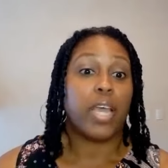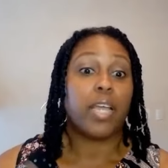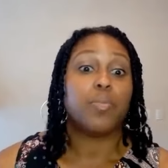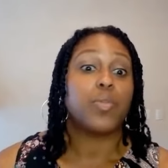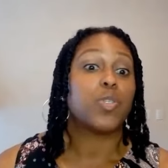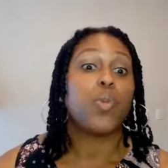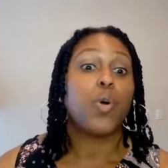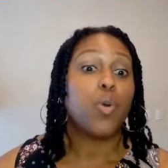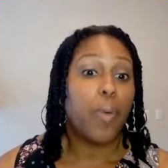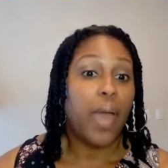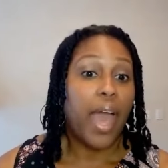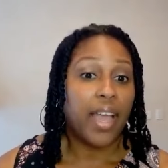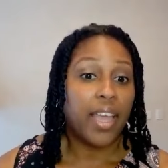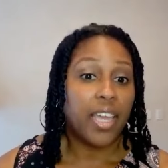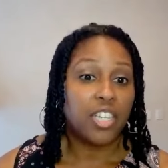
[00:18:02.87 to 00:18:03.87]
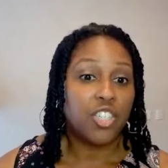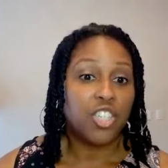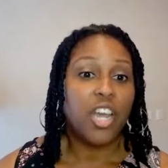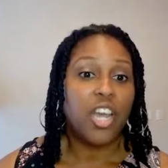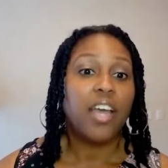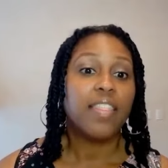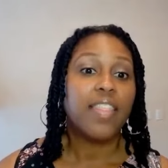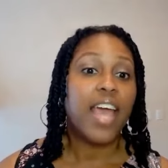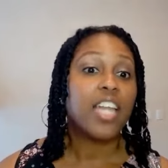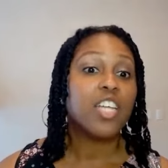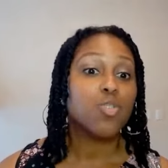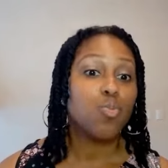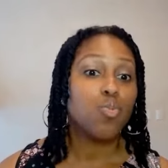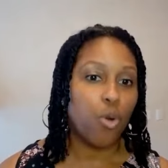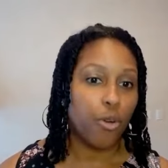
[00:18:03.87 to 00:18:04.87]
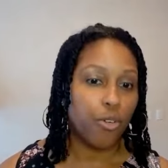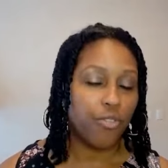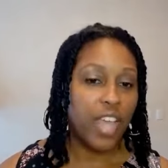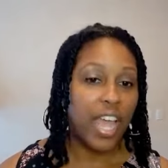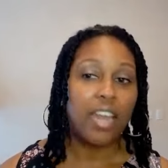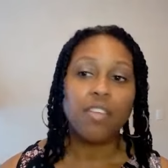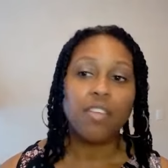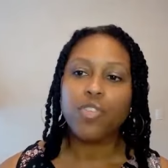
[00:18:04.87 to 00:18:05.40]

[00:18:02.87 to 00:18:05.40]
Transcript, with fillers: like a bespoke package that is worth that.